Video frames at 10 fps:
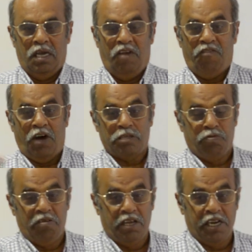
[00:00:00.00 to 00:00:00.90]
If fast
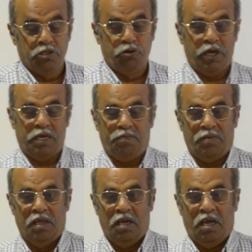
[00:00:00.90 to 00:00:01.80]
bowler is doing,
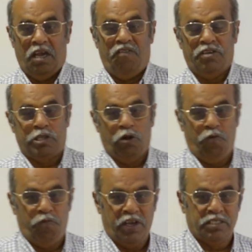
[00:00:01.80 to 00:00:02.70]
if a
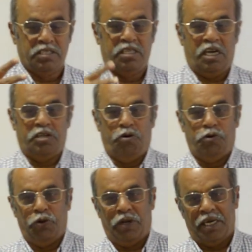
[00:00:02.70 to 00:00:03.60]
slow faces they are
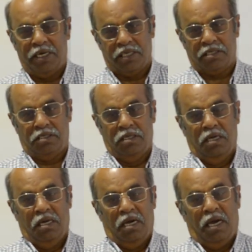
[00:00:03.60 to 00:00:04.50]
doing it is,
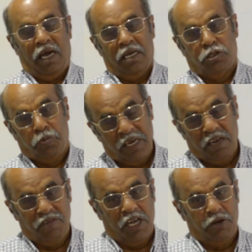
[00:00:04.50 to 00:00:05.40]
and spin
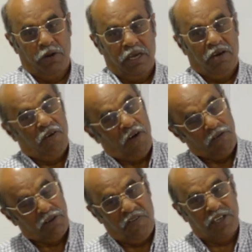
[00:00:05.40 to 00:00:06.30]
if they are doing,
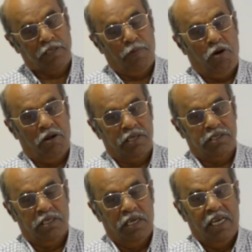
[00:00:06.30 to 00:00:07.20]
how to face the
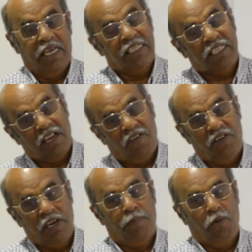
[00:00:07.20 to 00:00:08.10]
balls. Each and
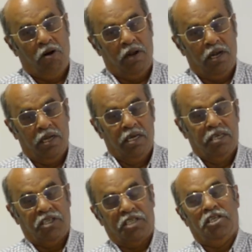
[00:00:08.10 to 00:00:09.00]
every ball,
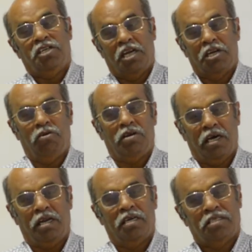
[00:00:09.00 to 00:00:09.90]
Sachin
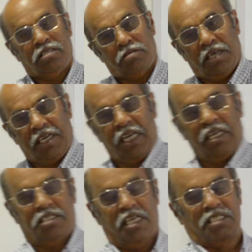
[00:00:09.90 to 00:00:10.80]
Tendulkar is
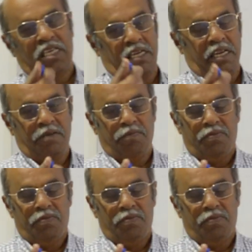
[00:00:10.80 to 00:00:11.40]
hitting sixer.